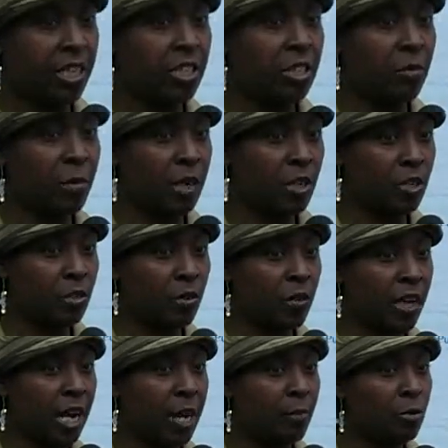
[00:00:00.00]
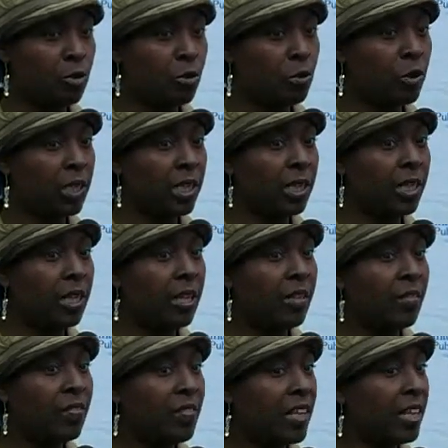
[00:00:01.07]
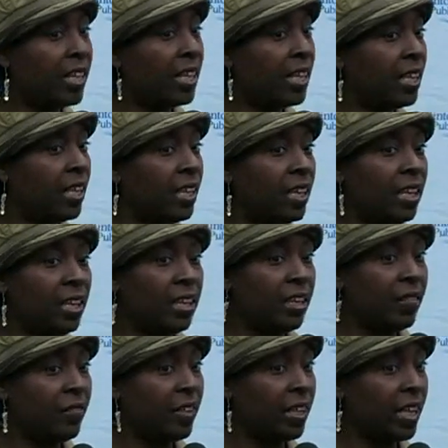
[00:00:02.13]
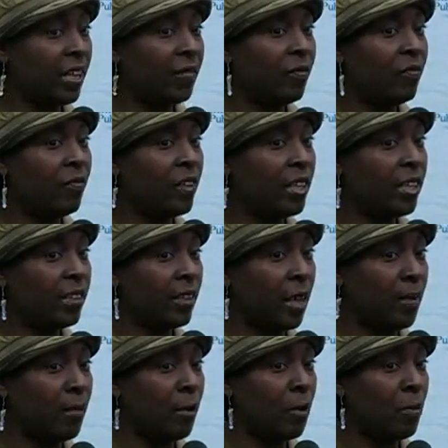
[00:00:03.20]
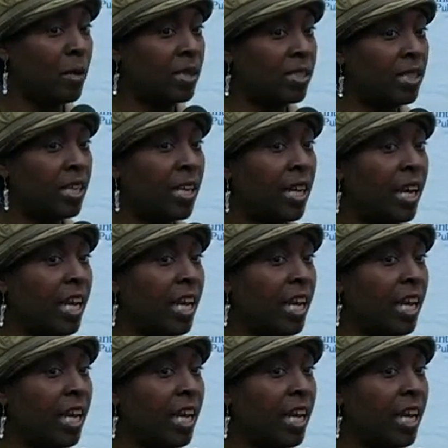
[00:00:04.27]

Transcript: is to make sure that I'm truly thinking, living, and feeling that moment,